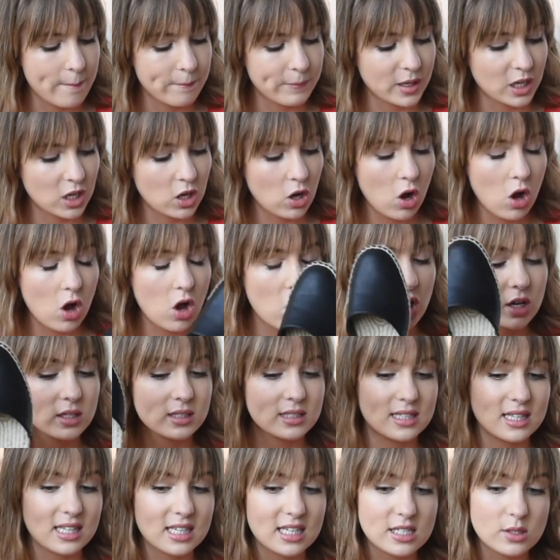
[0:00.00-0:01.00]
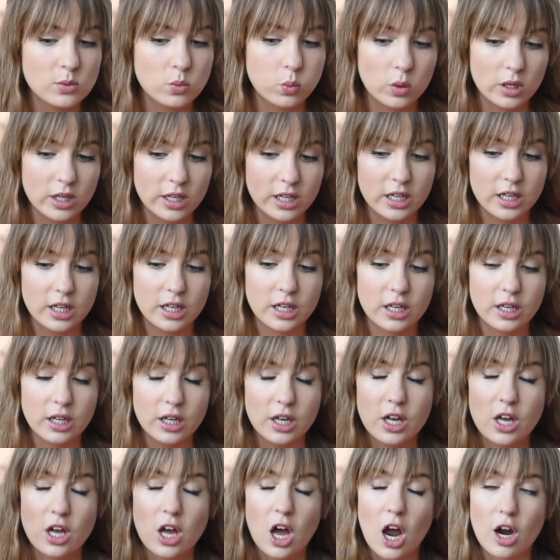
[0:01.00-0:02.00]
because these were
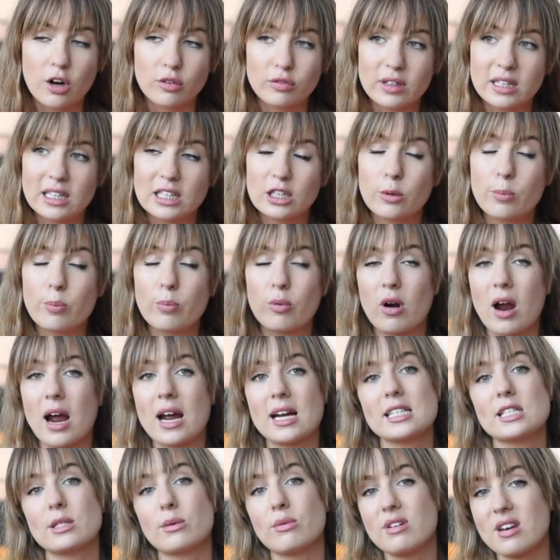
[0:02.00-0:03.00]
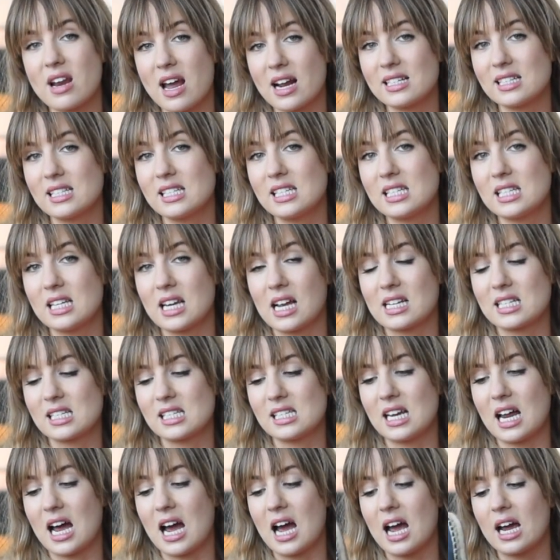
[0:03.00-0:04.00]
a really good price. They were
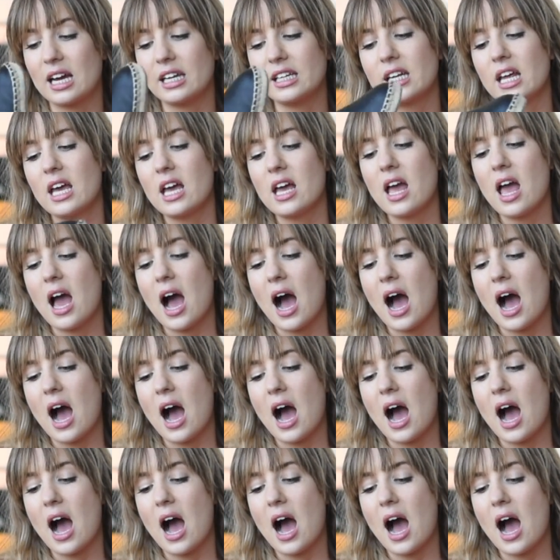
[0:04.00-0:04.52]
£19.99.